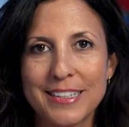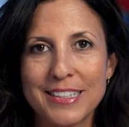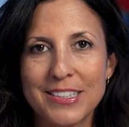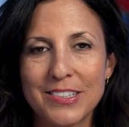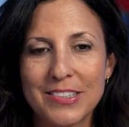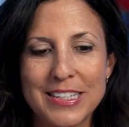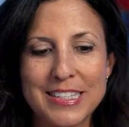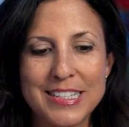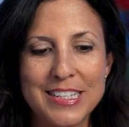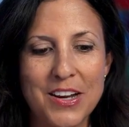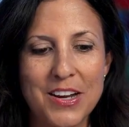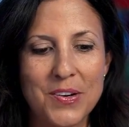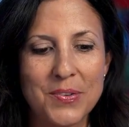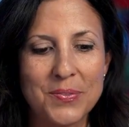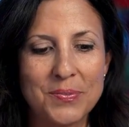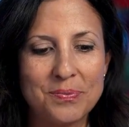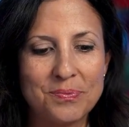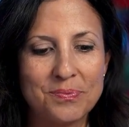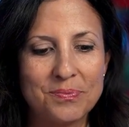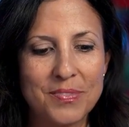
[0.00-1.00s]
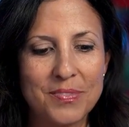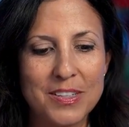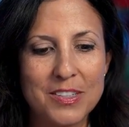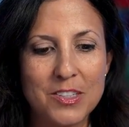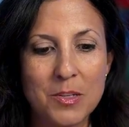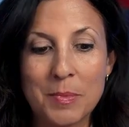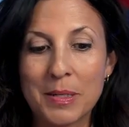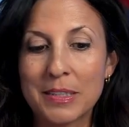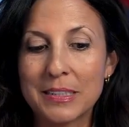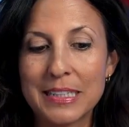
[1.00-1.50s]
So let's go.
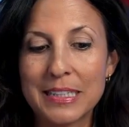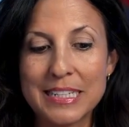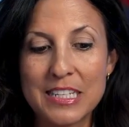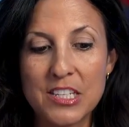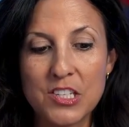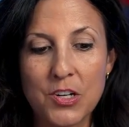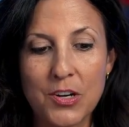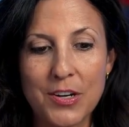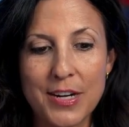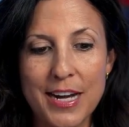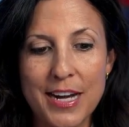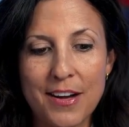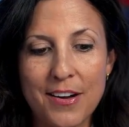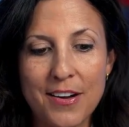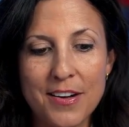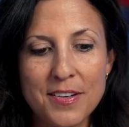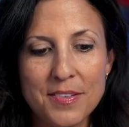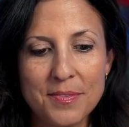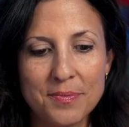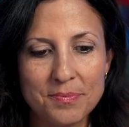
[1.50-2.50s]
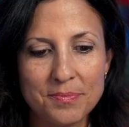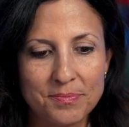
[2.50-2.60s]
So I'm going to click start here.